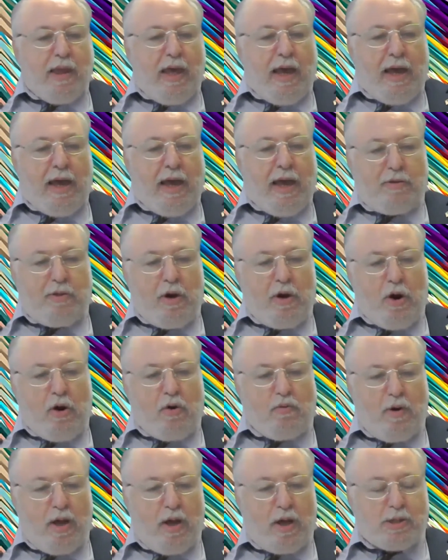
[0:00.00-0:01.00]
And their
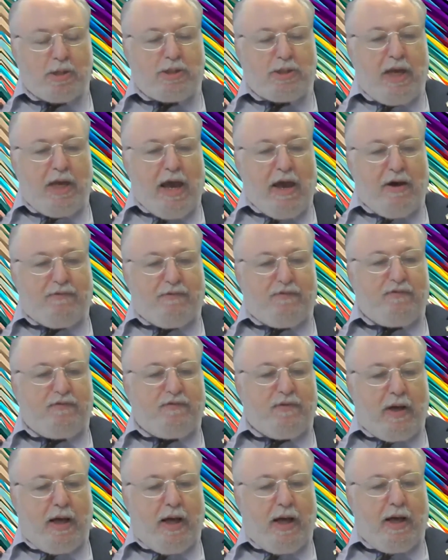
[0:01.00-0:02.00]
uh, staff
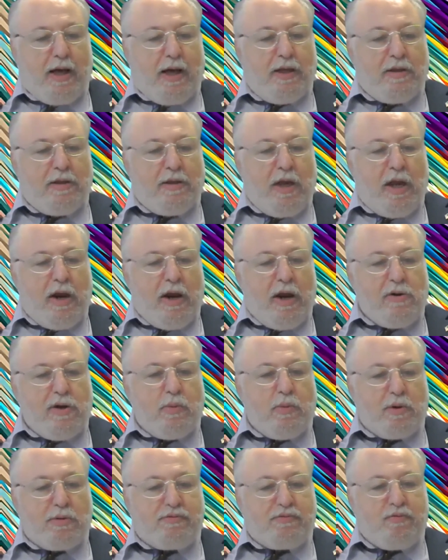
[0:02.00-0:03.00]
uh, in the area
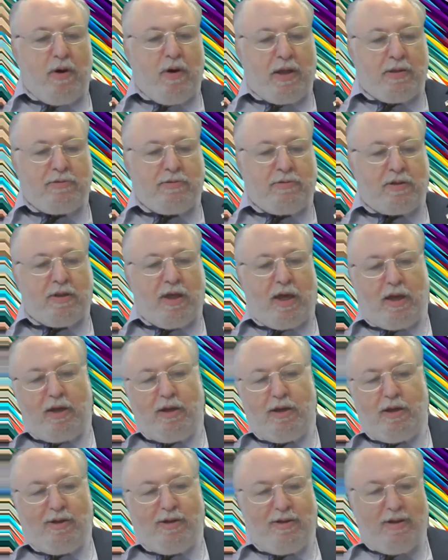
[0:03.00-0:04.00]
were threatened, and they
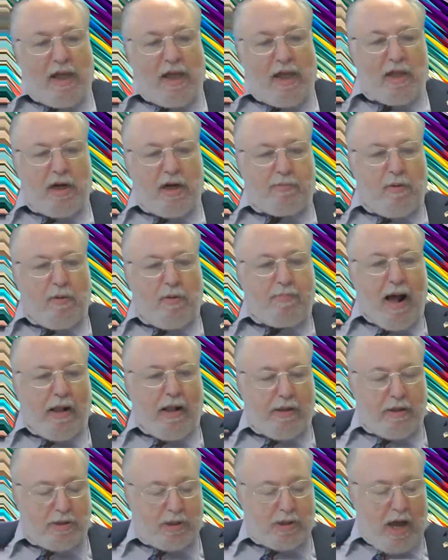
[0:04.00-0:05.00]
ended up
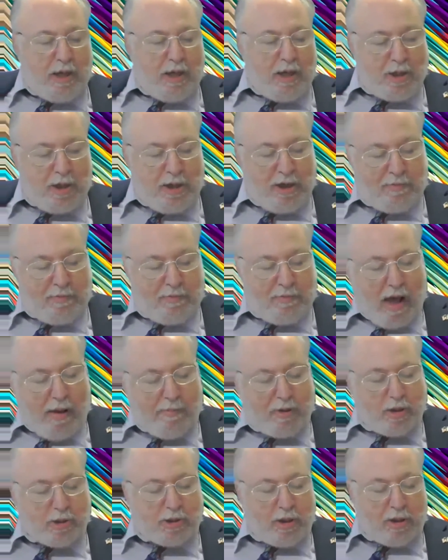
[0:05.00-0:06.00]
apologizing and
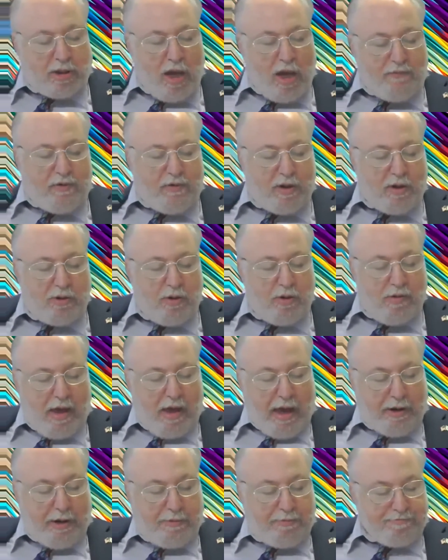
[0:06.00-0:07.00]
promising never to do
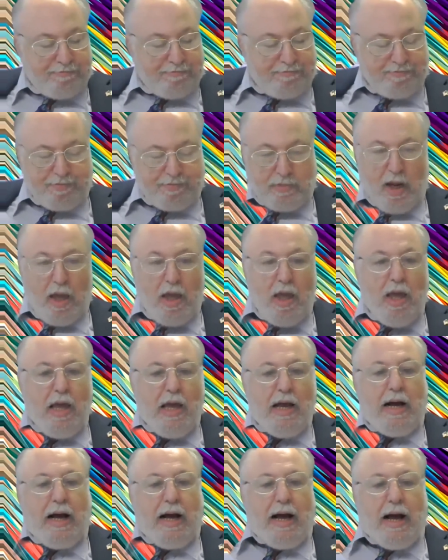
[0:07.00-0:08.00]
that.
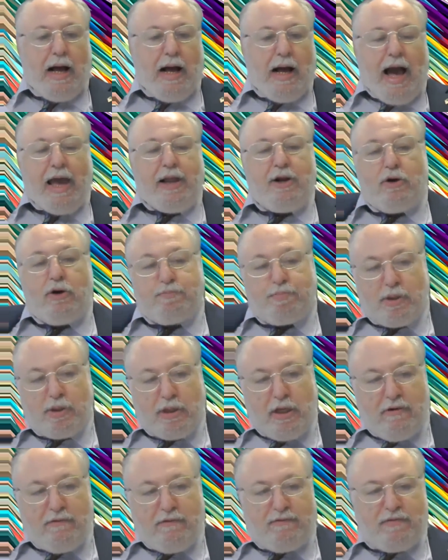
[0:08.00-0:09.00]
Uh, I don't
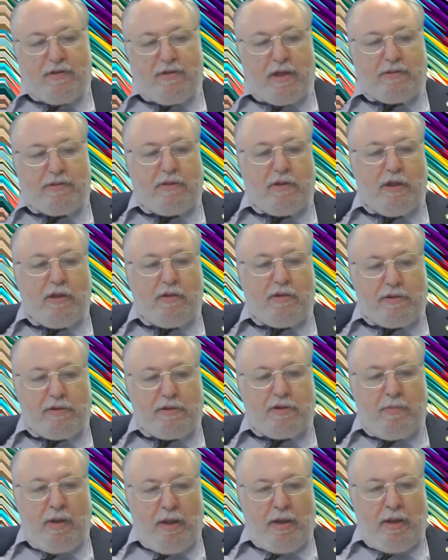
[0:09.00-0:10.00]
believe that the, that
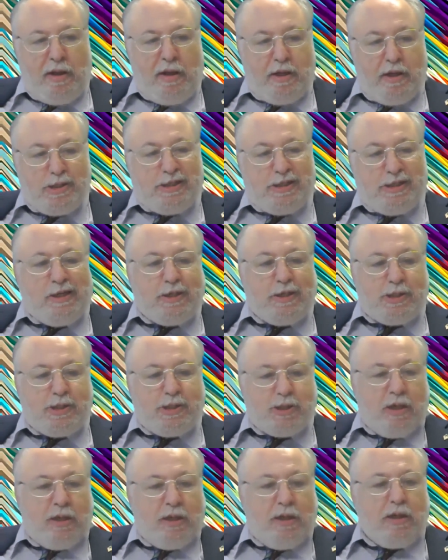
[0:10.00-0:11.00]
the media is
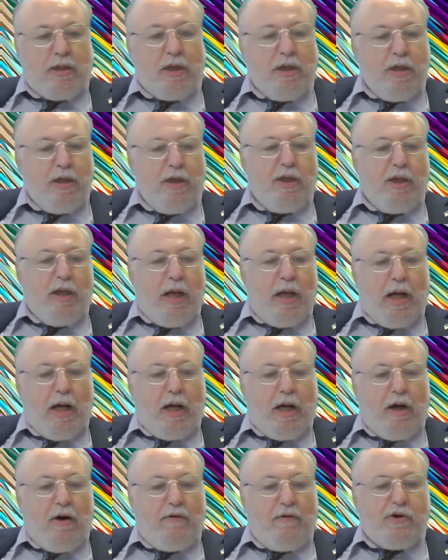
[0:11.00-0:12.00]
innocent
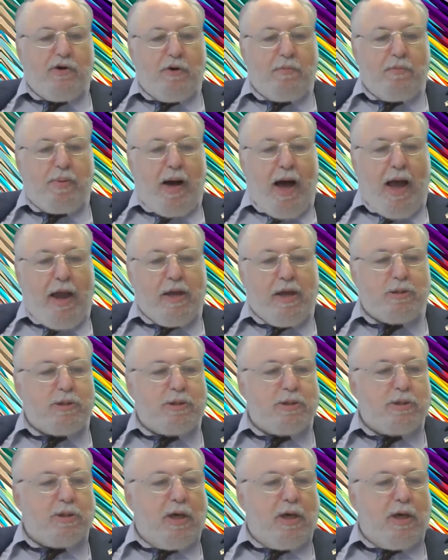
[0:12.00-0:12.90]
uh, of their bias.